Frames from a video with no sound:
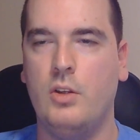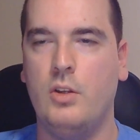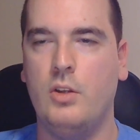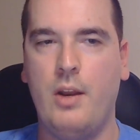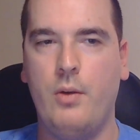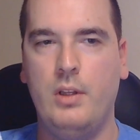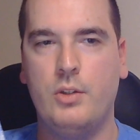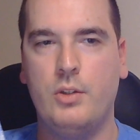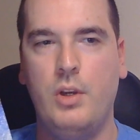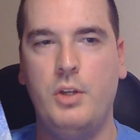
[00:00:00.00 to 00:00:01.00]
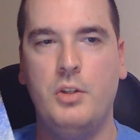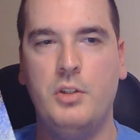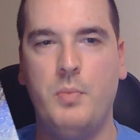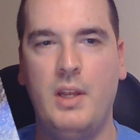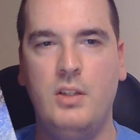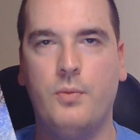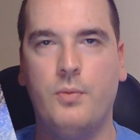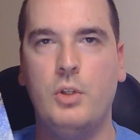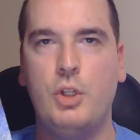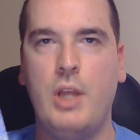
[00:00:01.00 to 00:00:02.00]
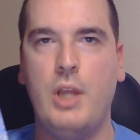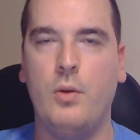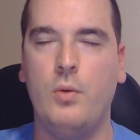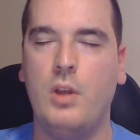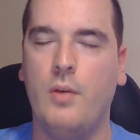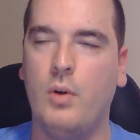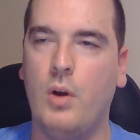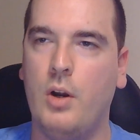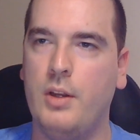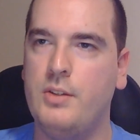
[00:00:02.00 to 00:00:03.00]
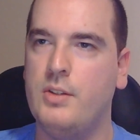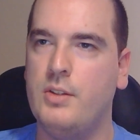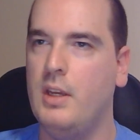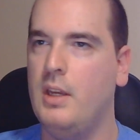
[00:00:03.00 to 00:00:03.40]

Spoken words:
shadow illustrations by different shadow cover artists.